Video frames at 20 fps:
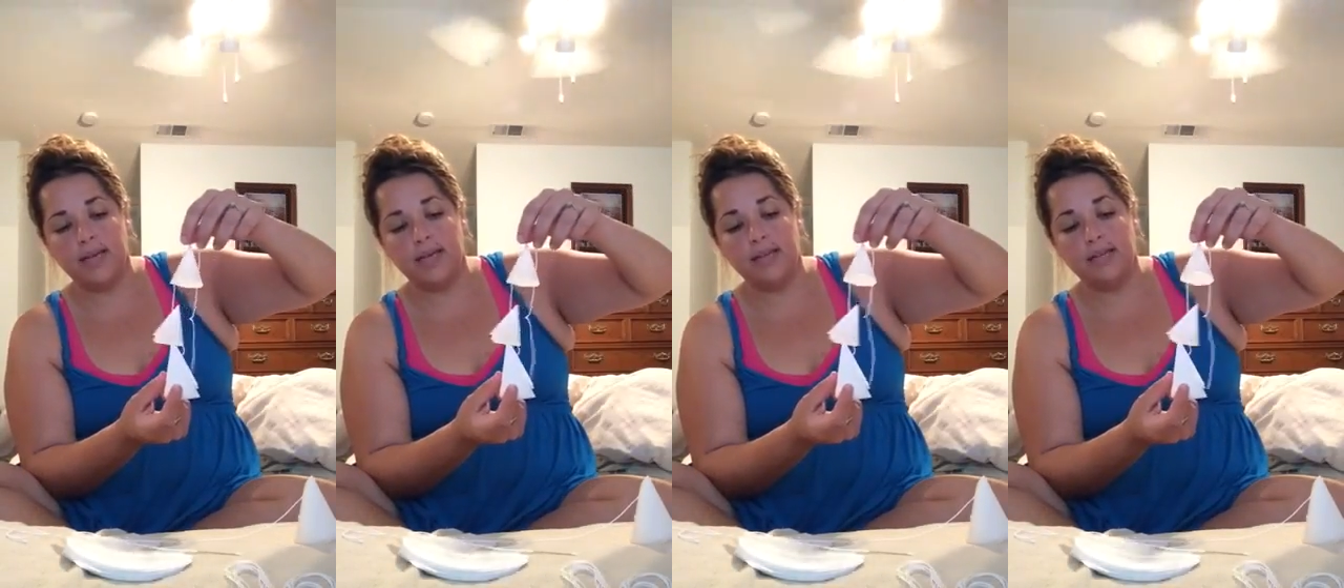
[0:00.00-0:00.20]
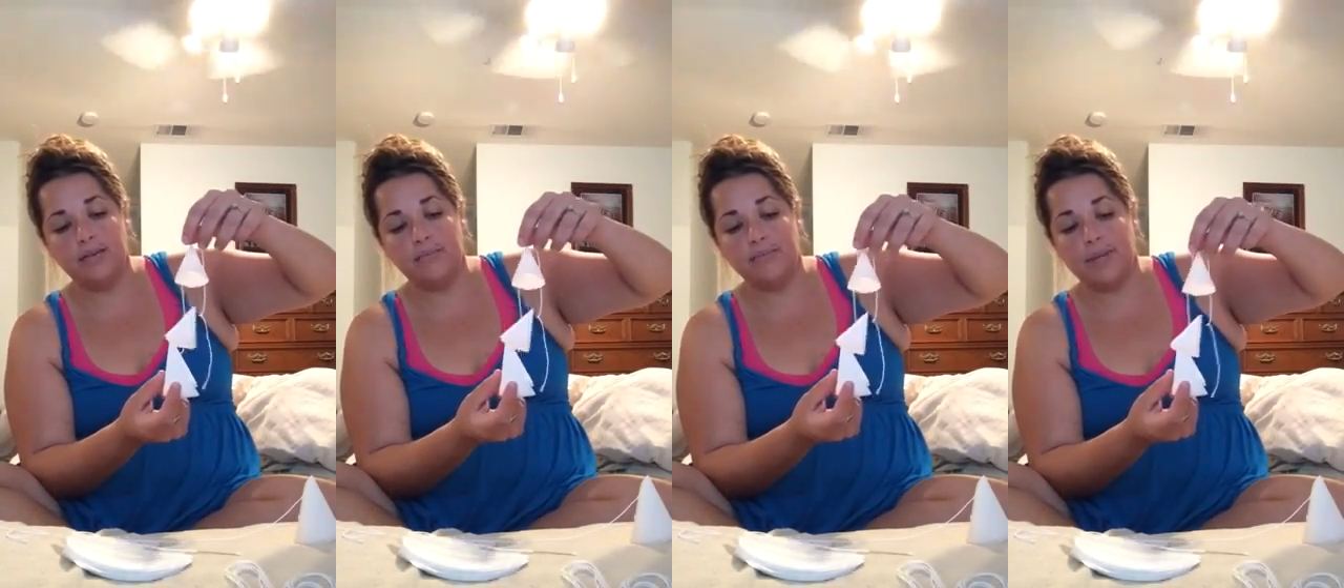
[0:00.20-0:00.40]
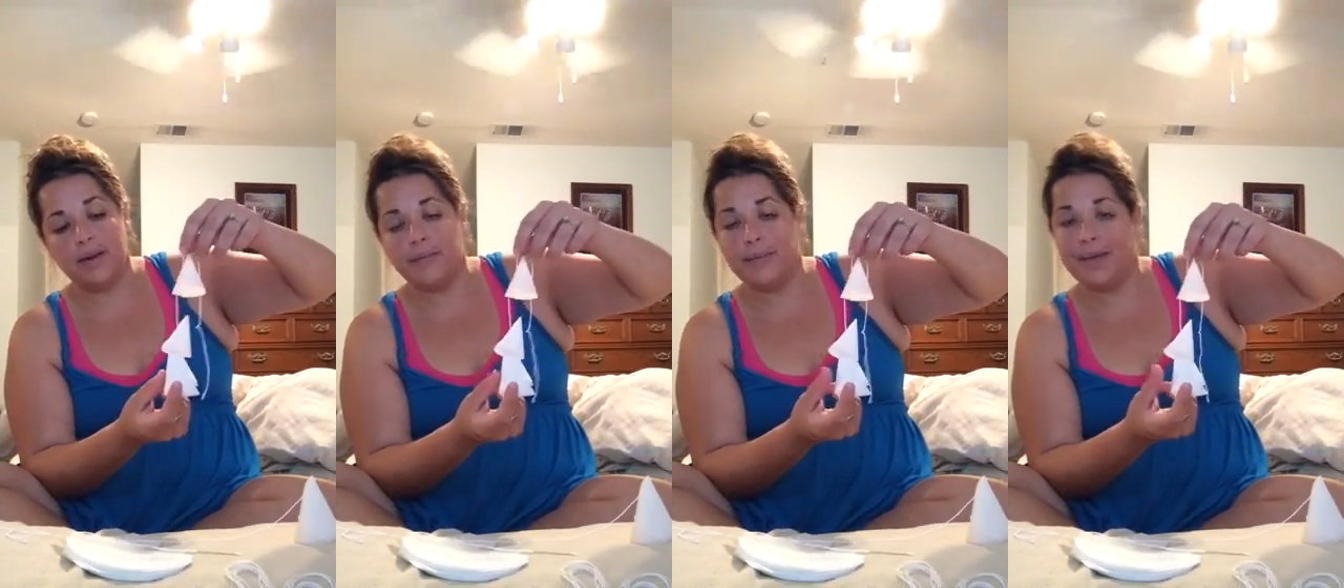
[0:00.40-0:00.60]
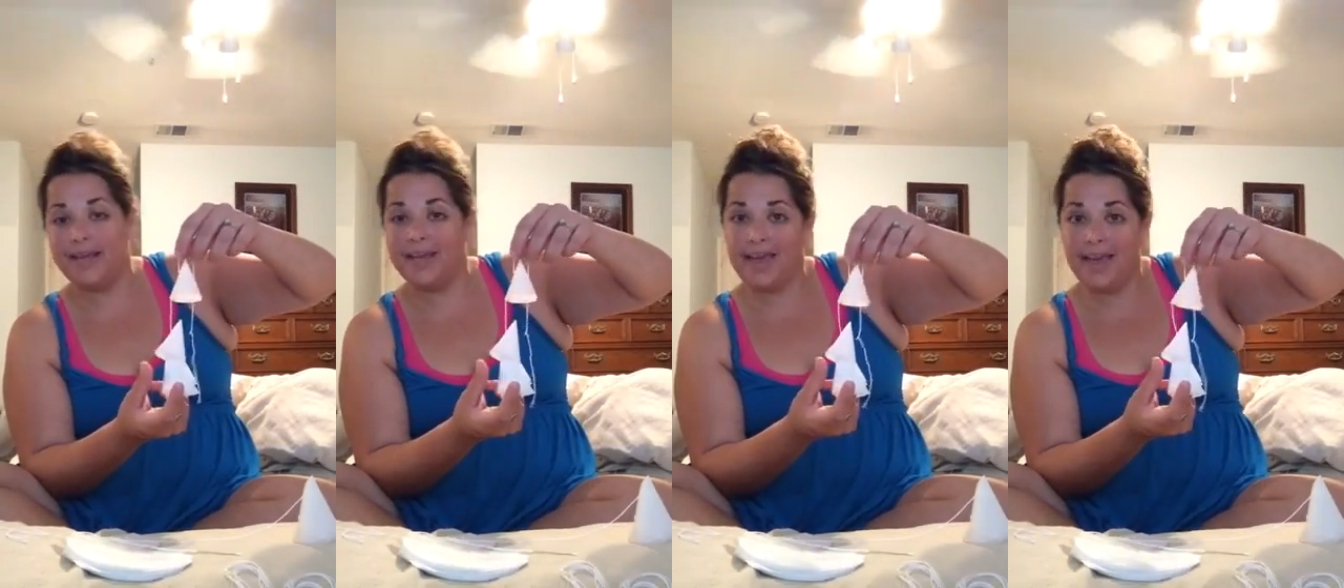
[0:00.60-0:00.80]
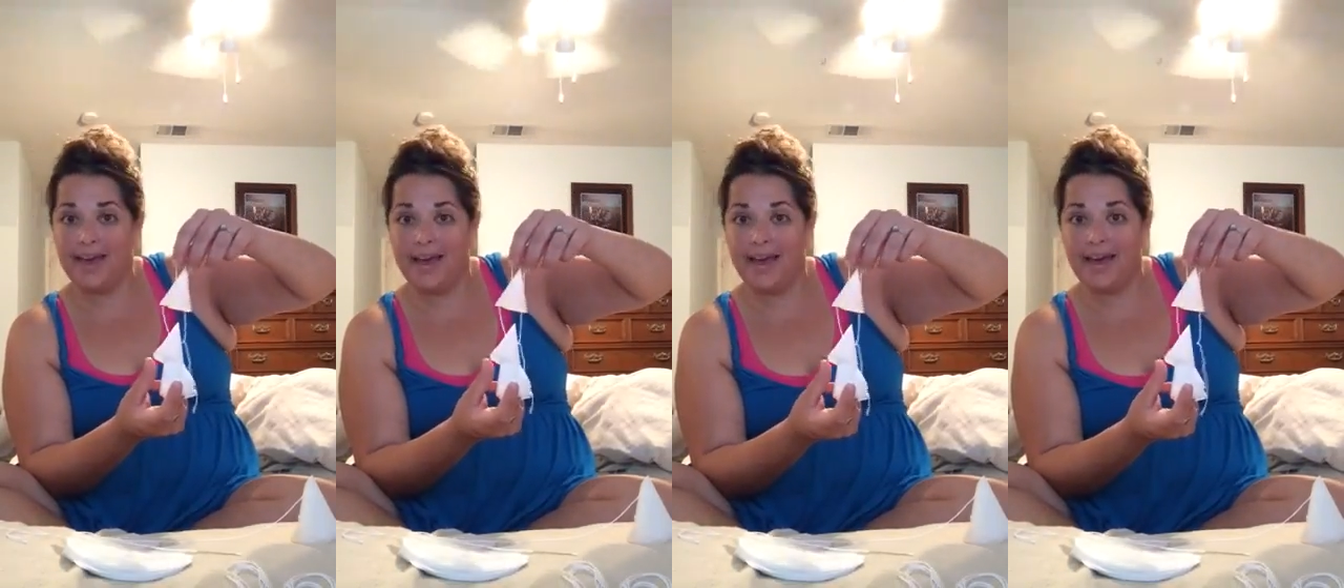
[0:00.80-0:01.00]
eaten by my
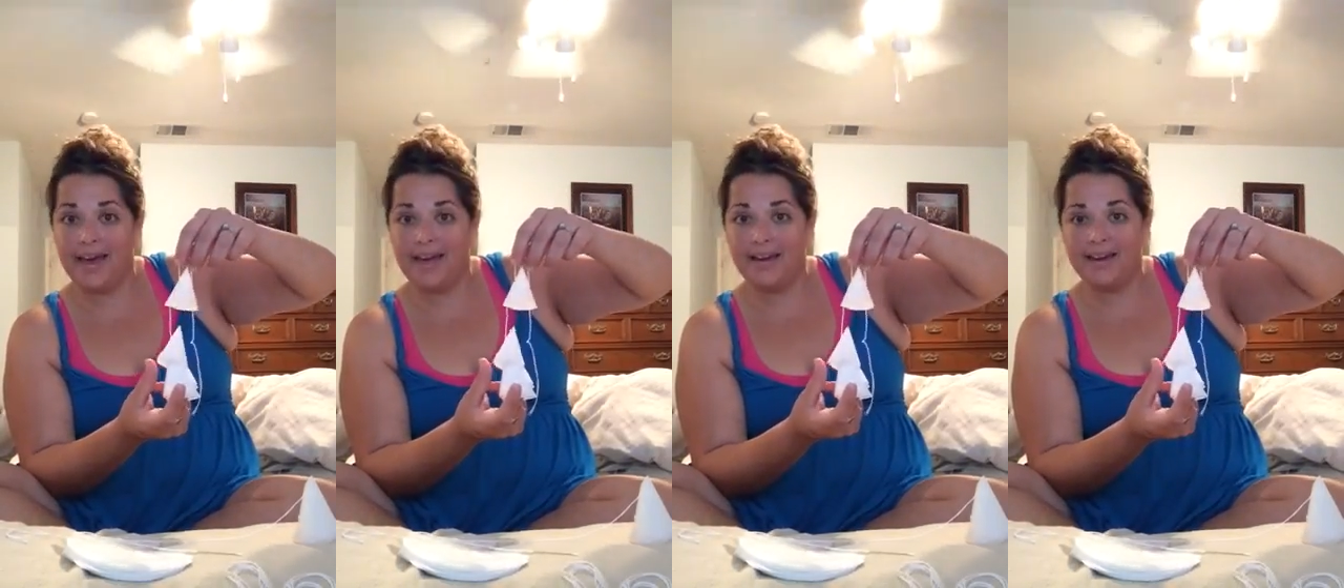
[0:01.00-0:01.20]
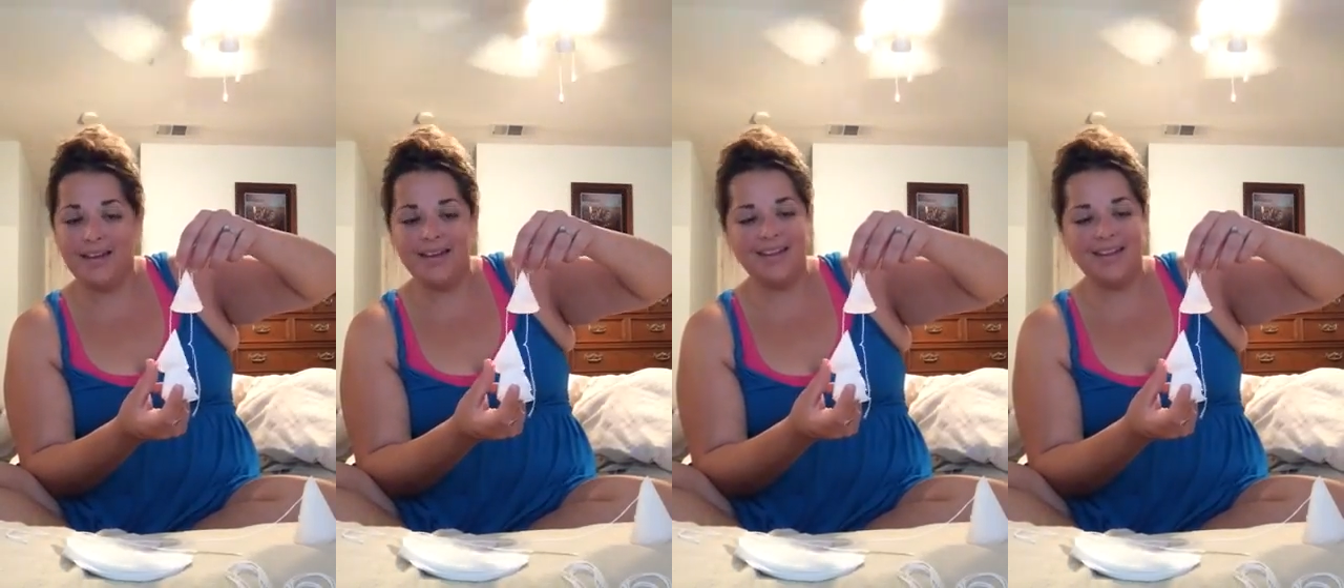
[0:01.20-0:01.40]
cat.